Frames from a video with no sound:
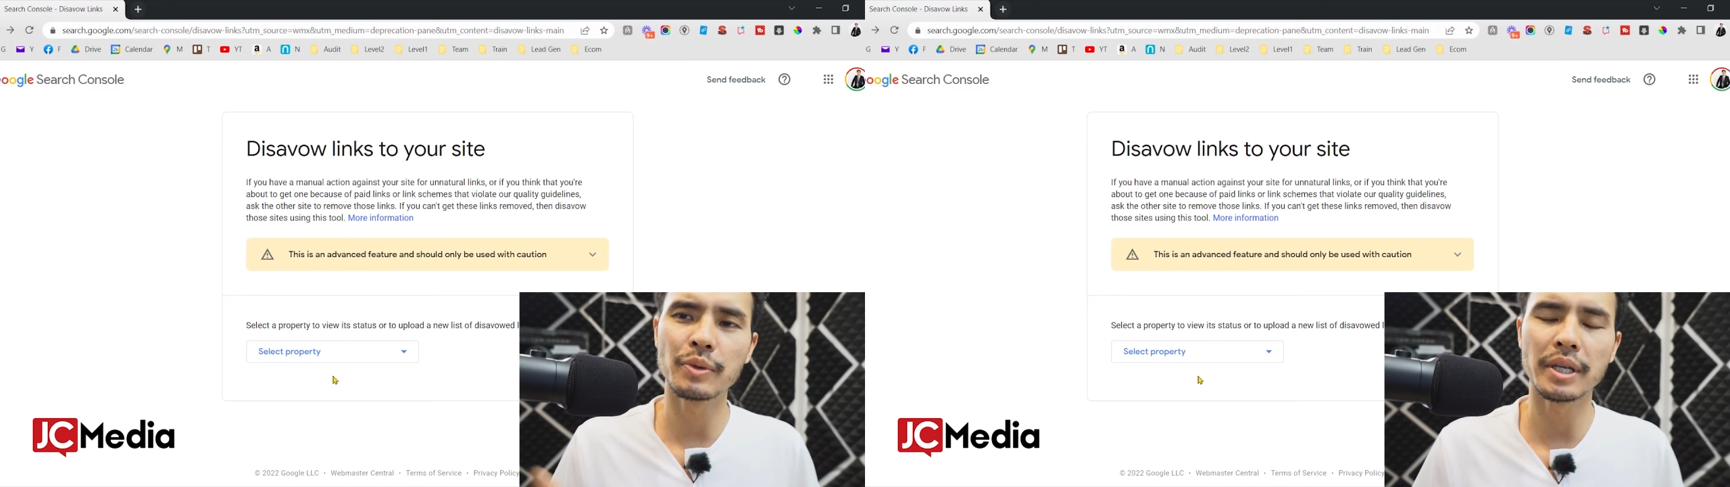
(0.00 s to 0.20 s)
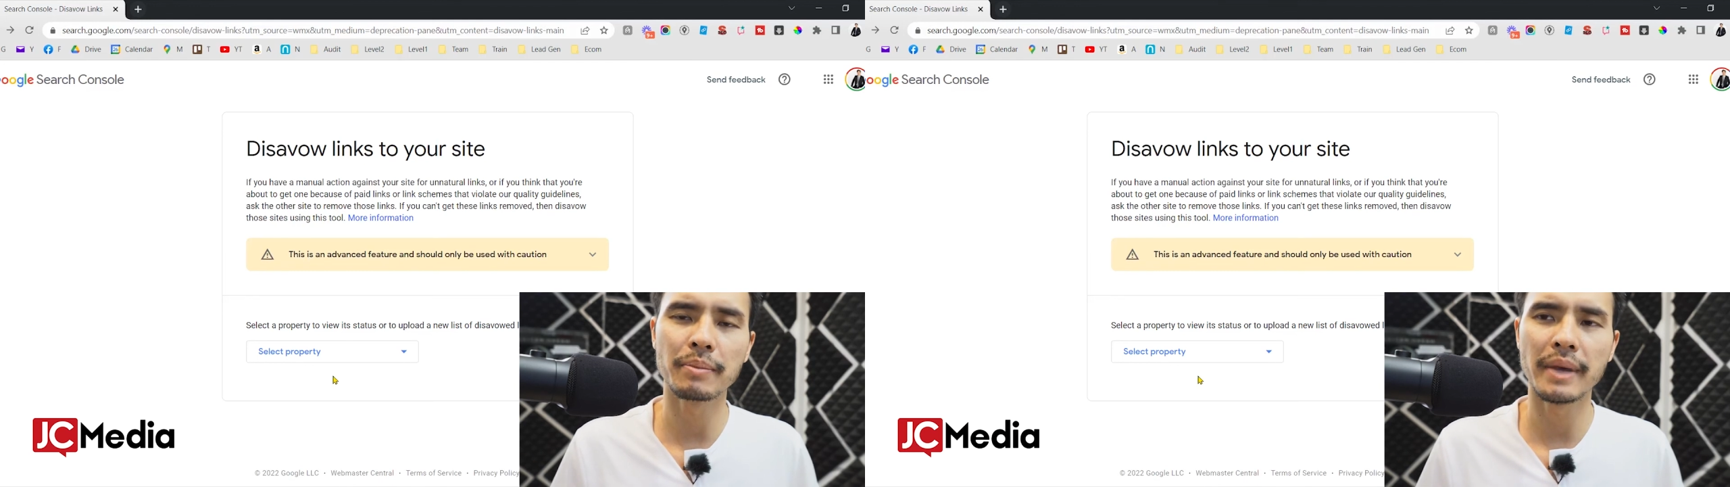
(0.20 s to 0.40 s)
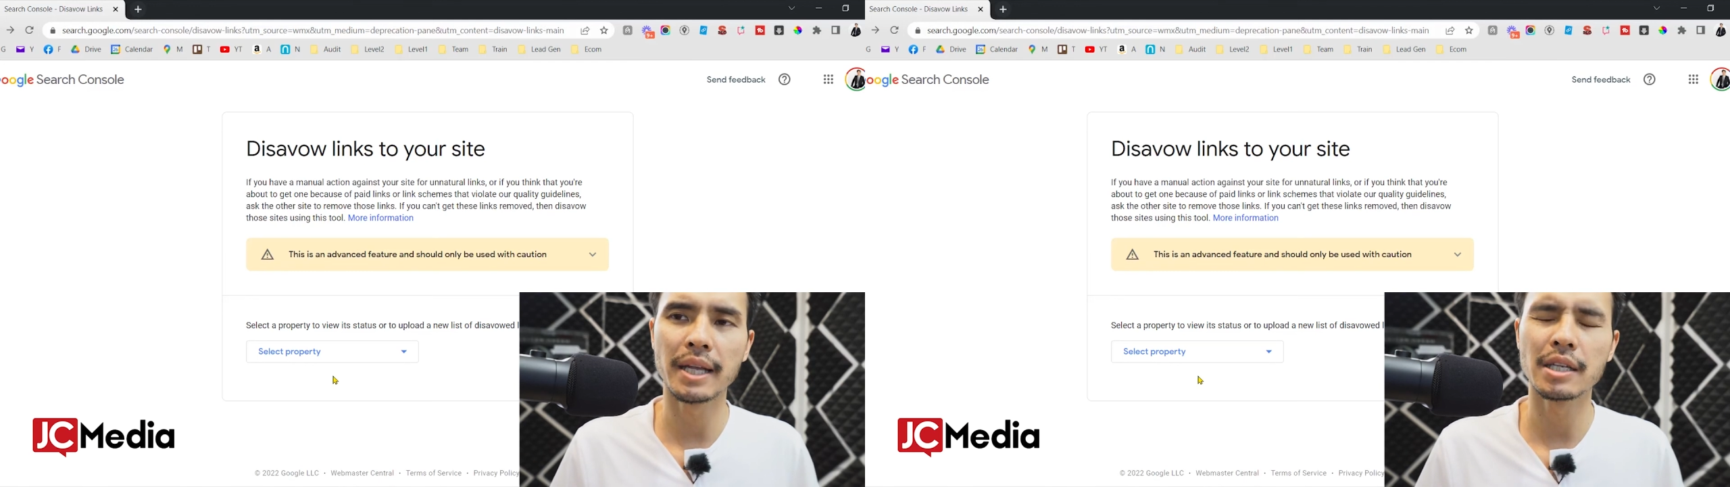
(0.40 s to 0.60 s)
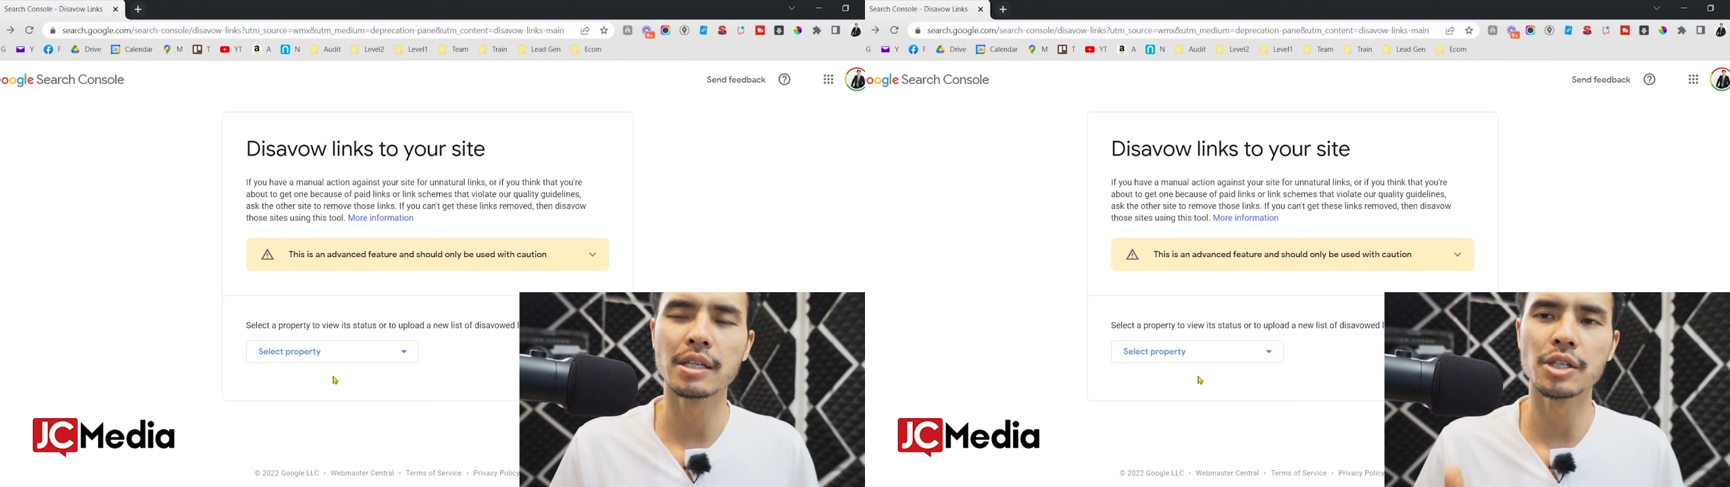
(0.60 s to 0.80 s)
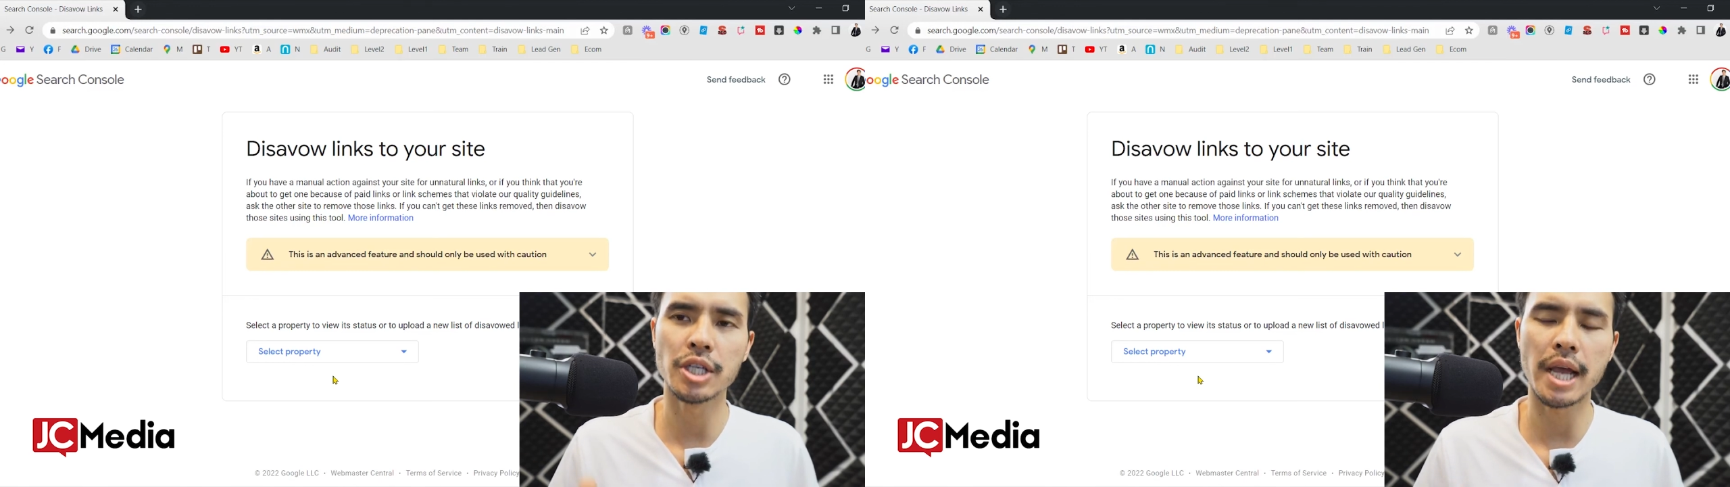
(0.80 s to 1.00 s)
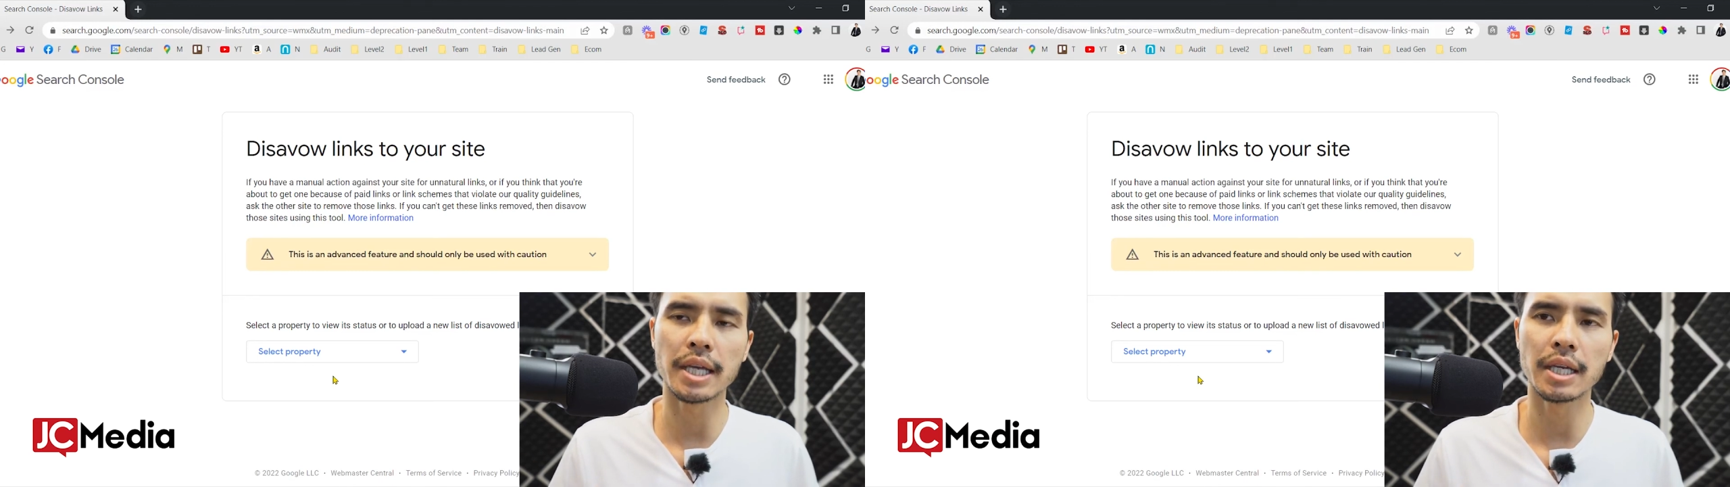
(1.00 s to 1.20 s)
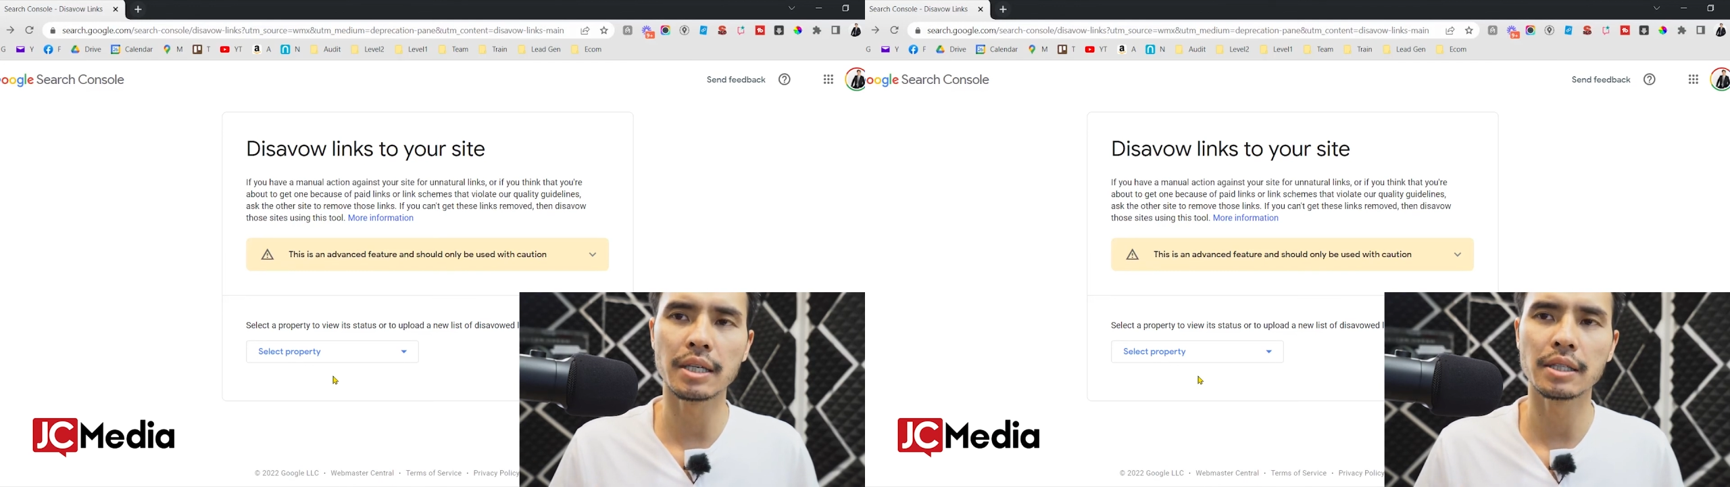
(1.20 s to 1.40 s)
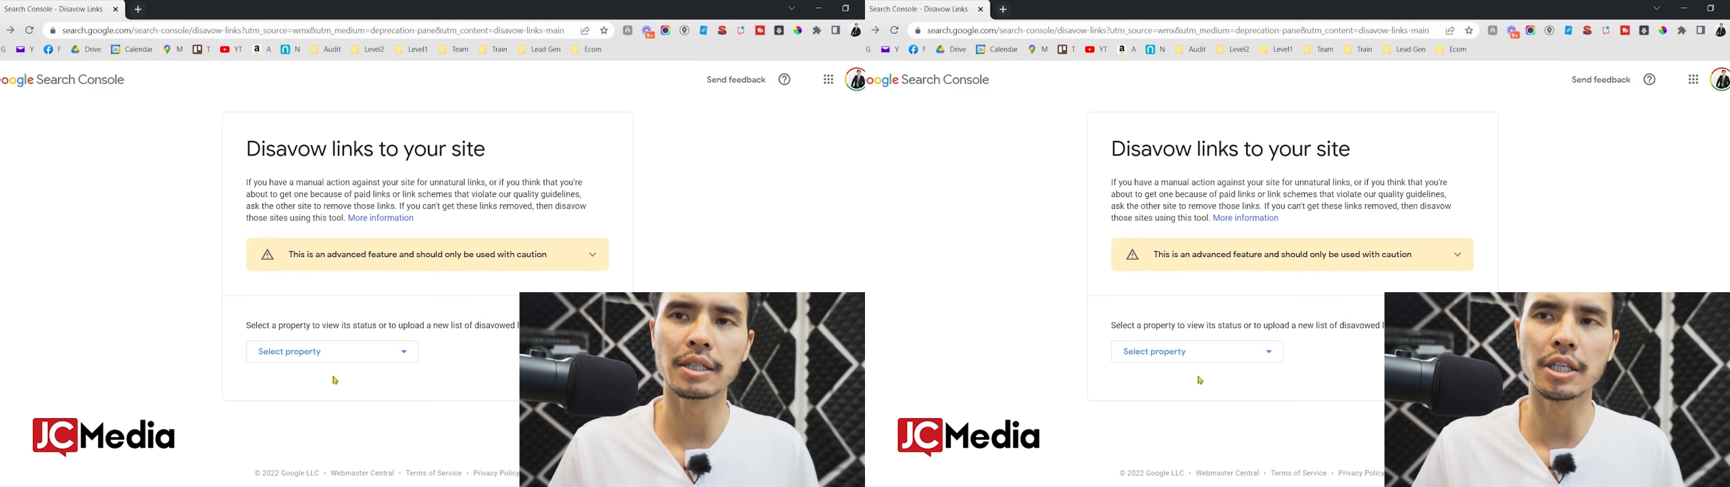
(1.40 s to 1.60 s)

recommend checking